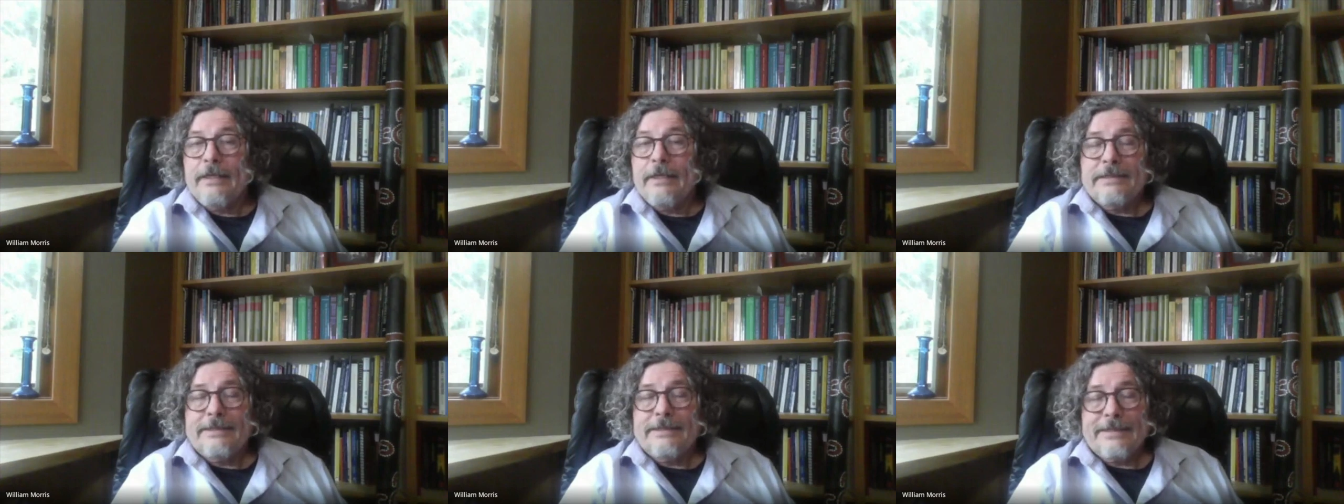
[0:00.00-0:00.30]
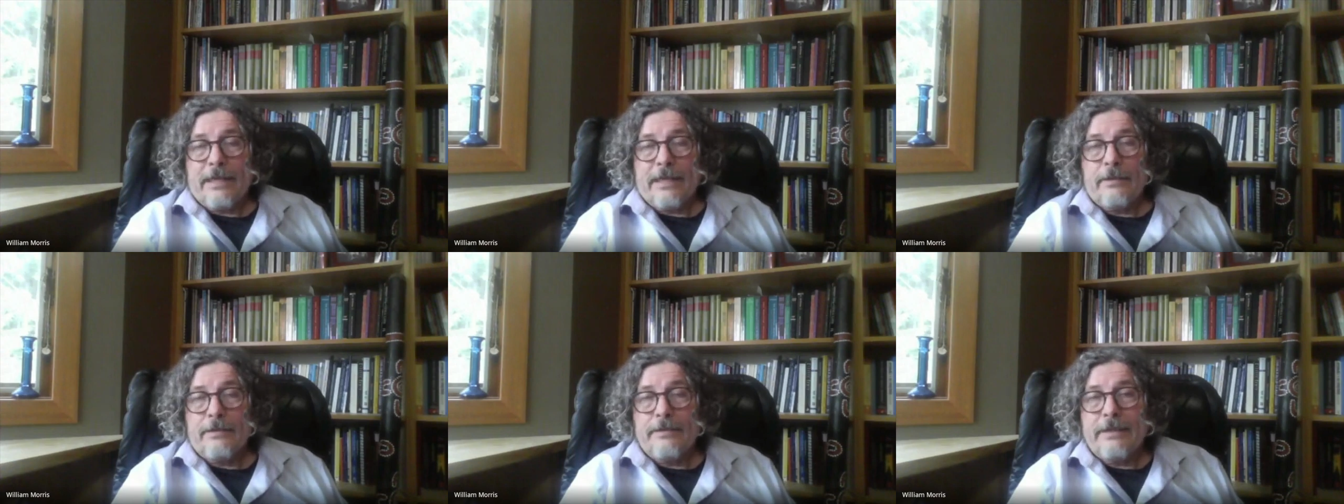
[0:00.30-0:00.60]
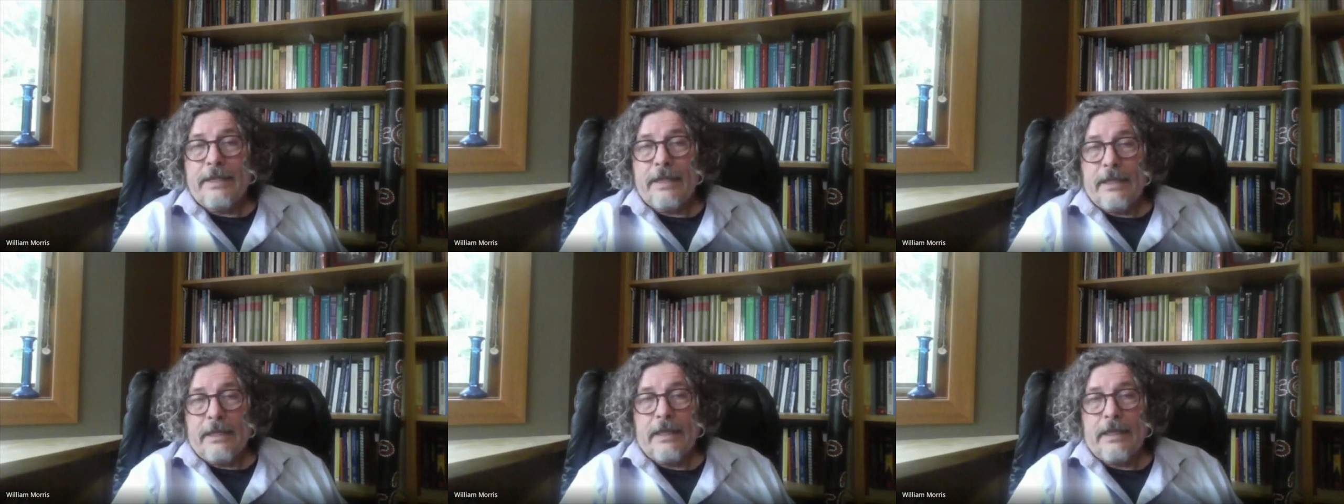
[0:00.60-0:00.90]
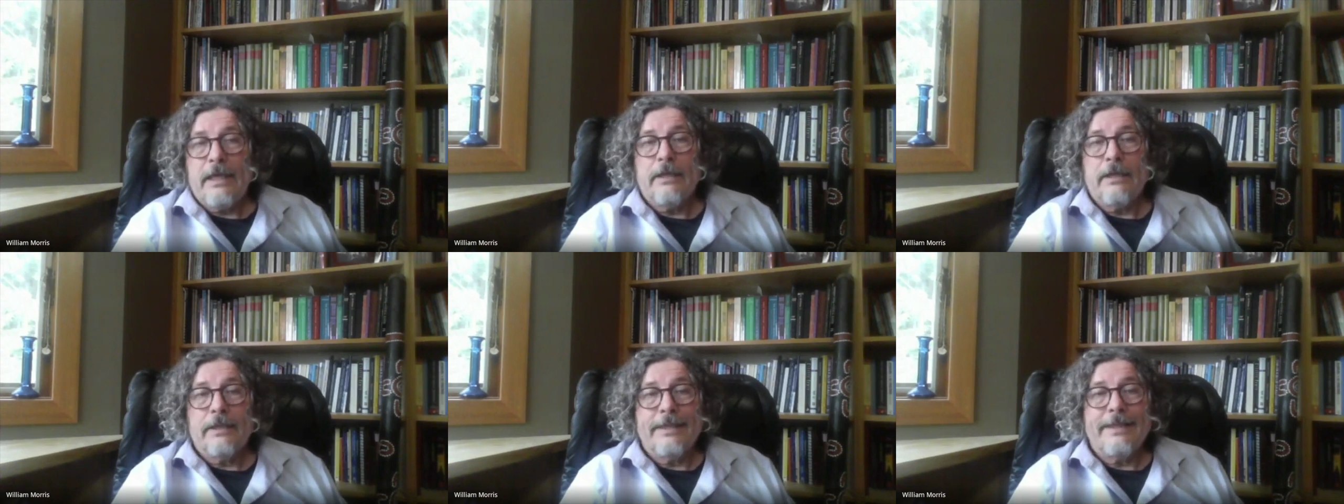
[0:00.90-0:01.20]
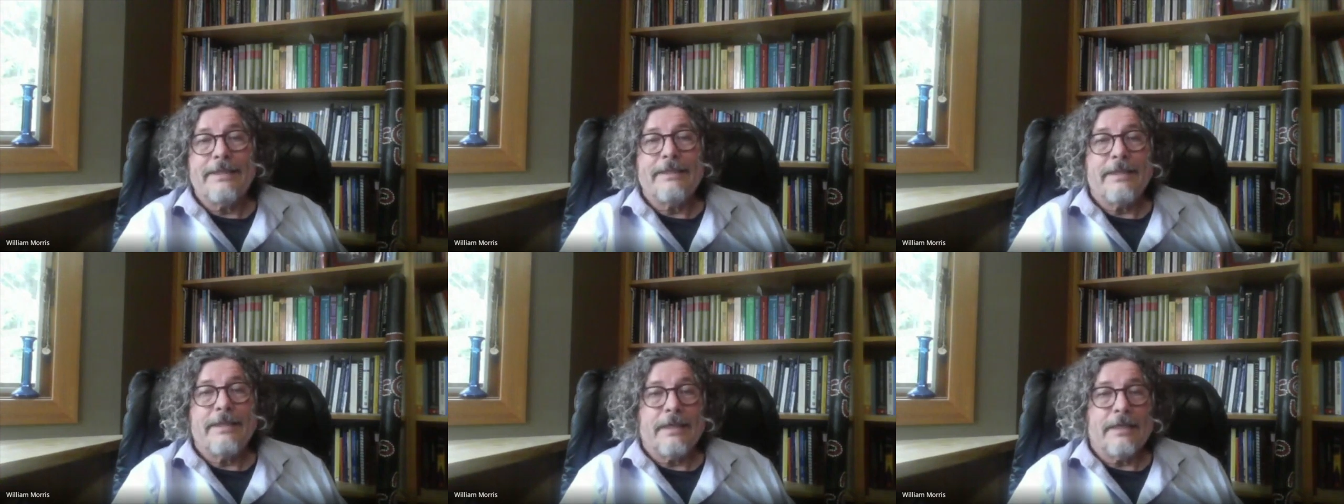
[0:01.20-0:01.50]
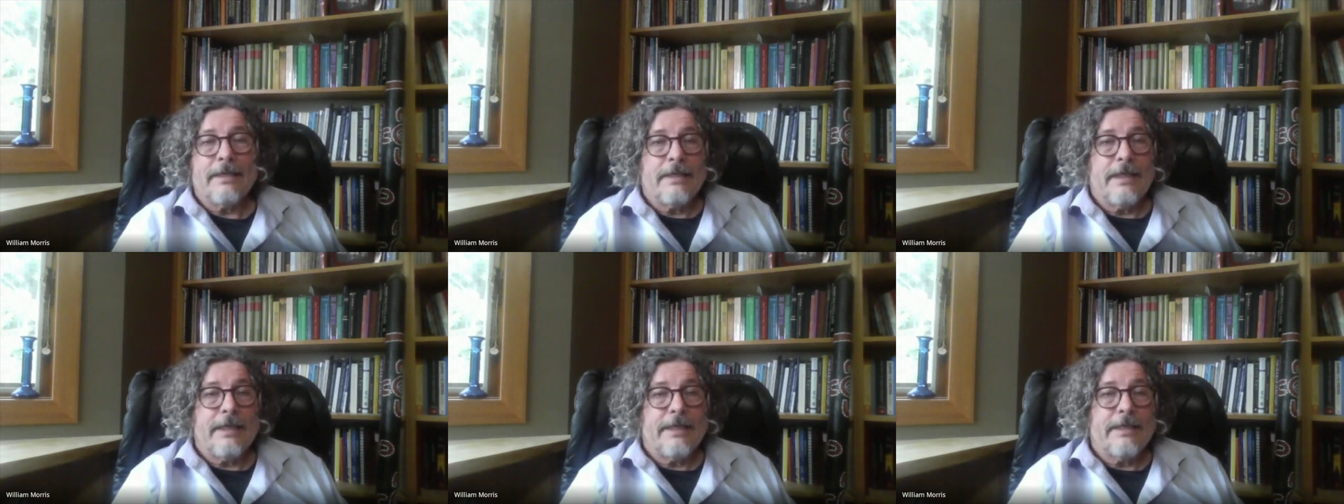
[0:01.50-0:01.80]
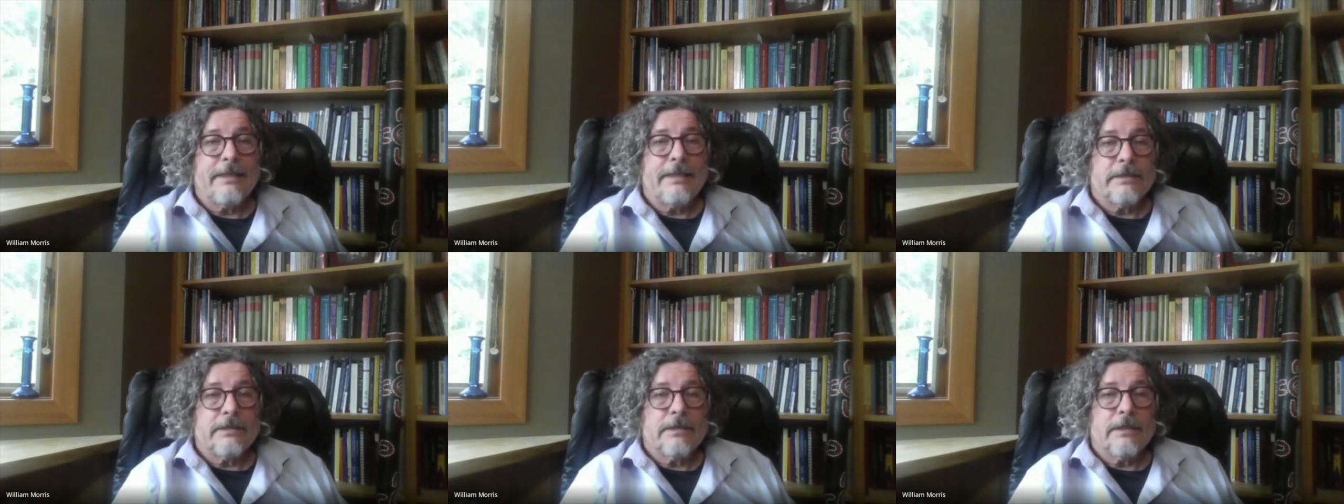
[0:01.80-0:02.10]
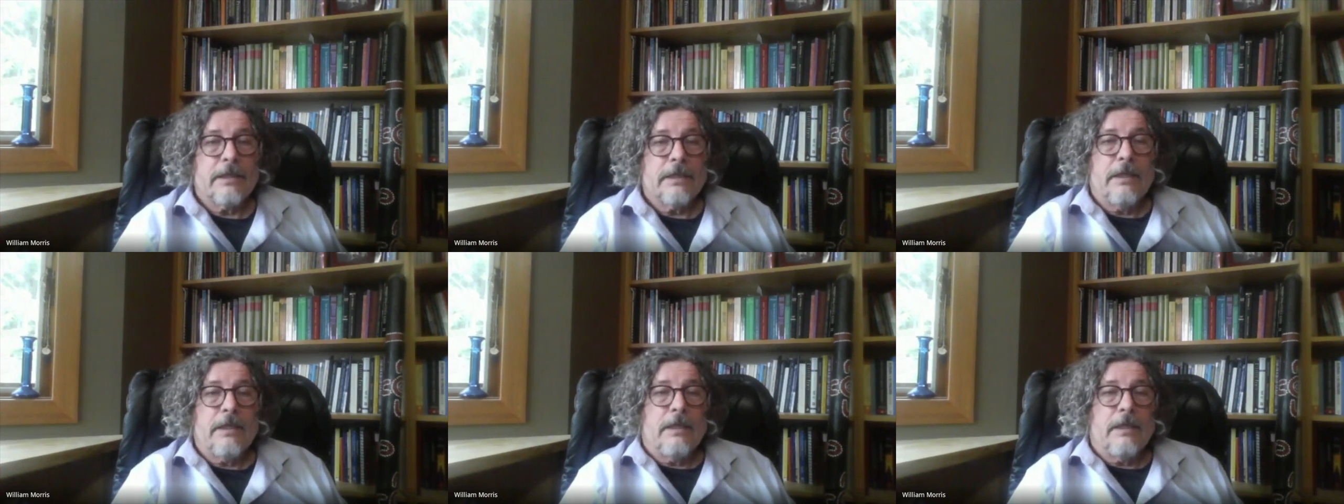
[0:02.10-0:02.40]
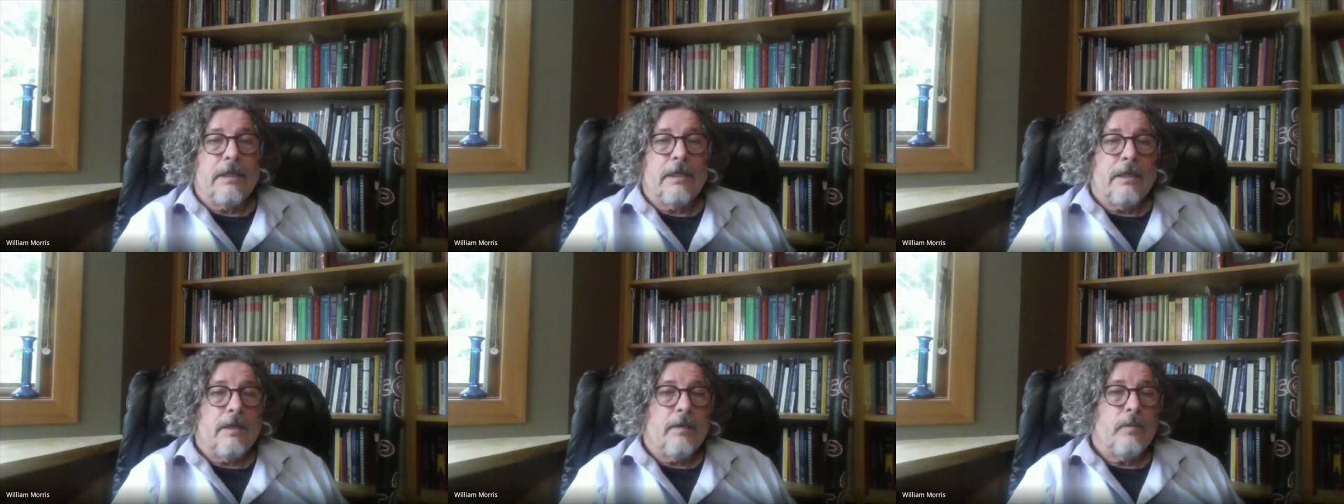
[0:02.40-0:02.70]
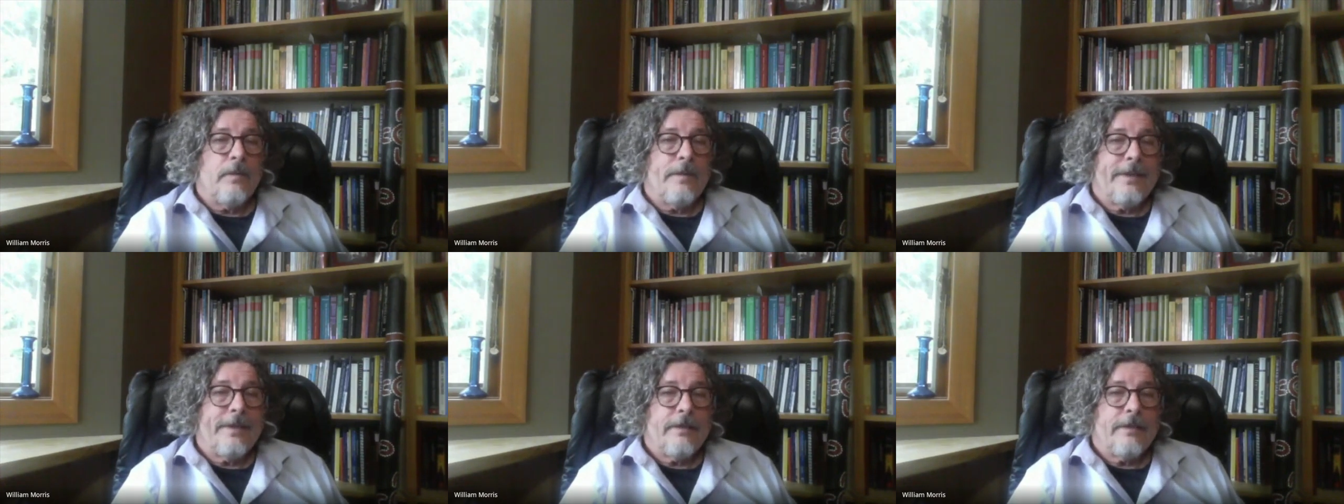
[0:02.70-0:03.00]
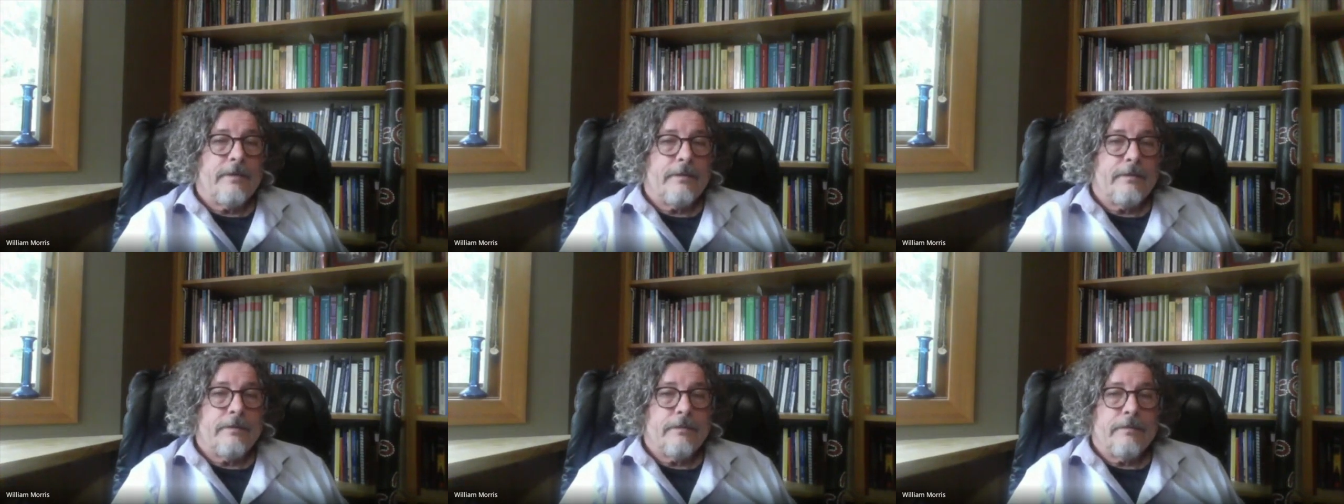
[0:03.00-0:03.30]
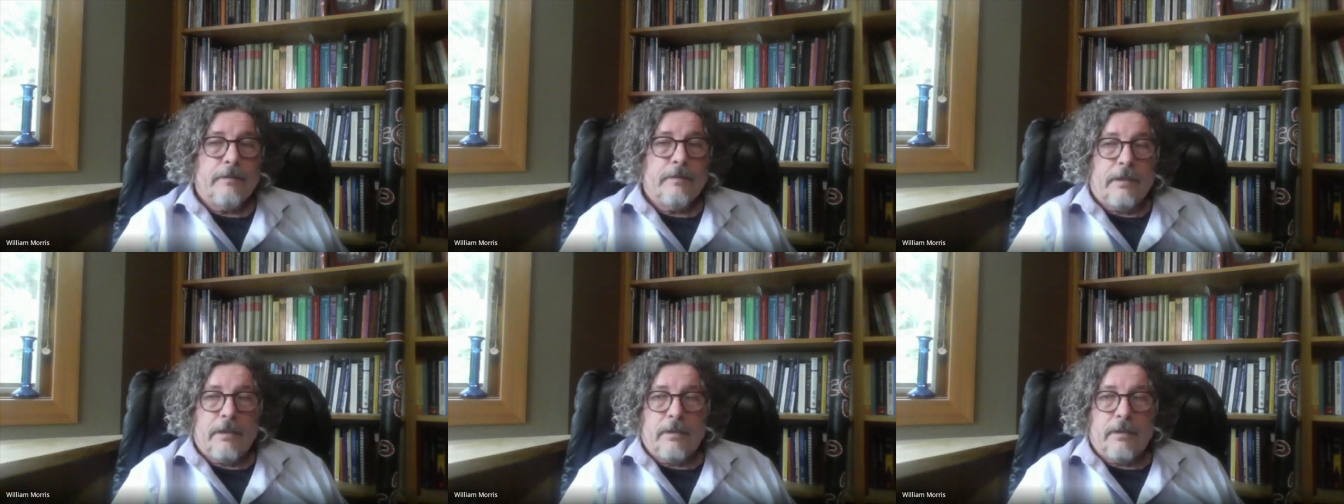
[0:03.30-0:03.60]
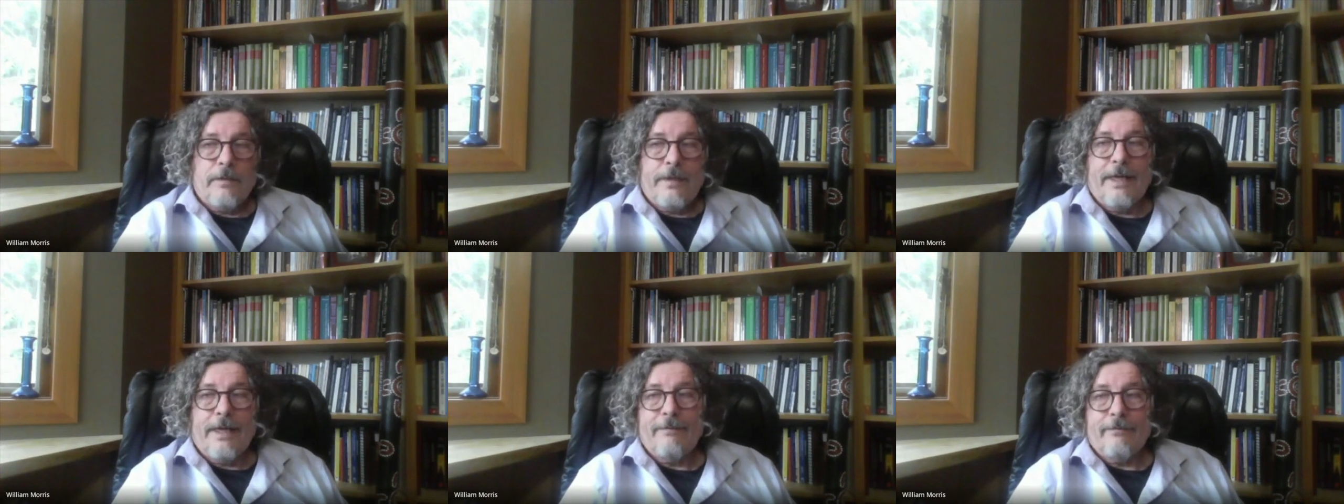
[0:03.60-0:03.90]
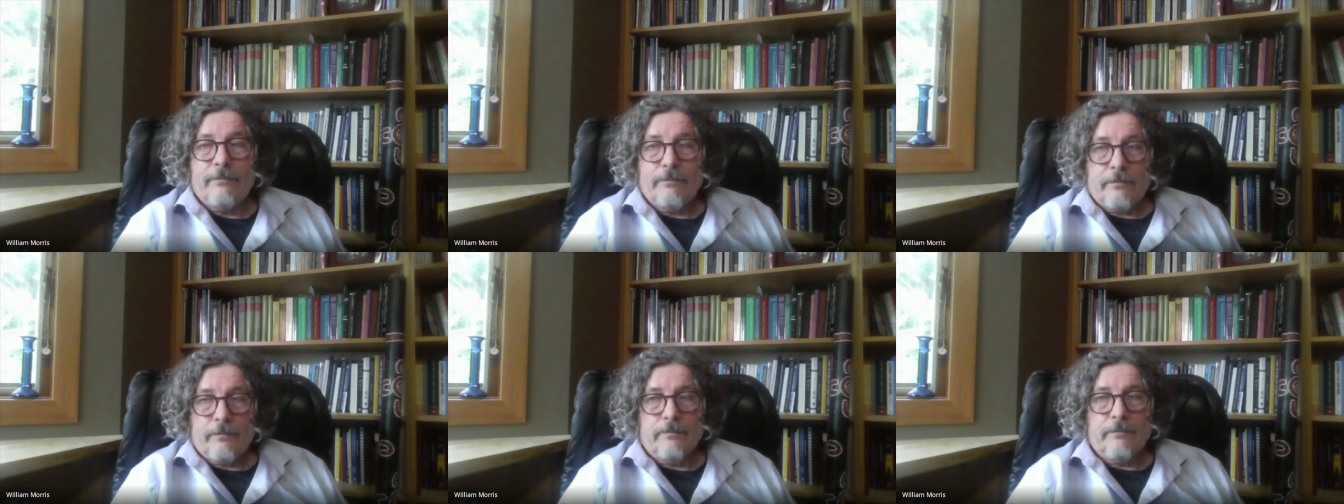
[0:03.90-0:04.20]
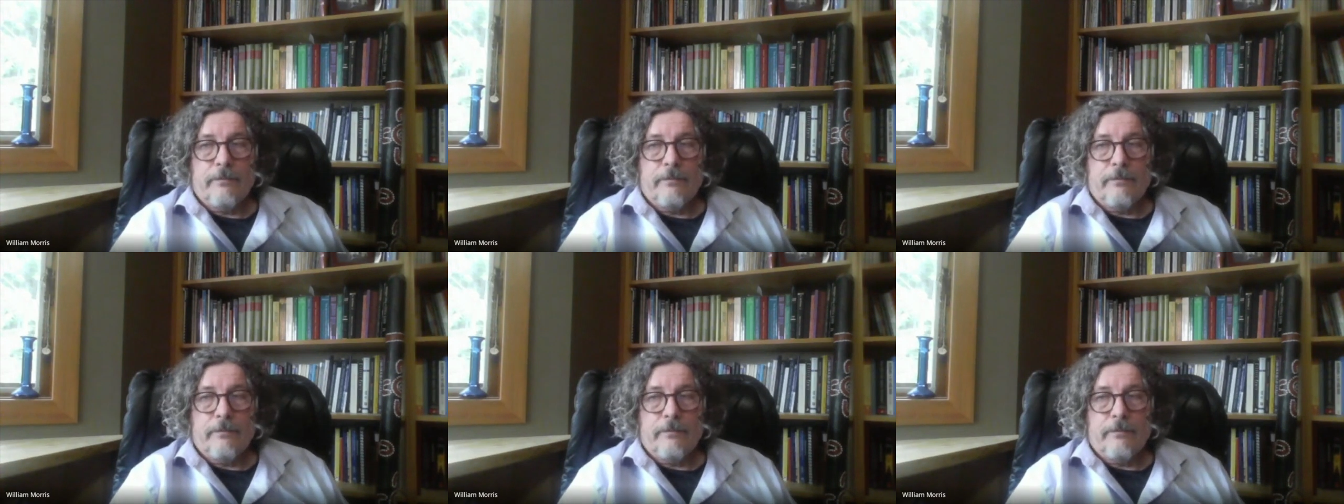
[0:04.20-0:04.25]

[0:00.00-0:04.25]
sound healing techniques, and we have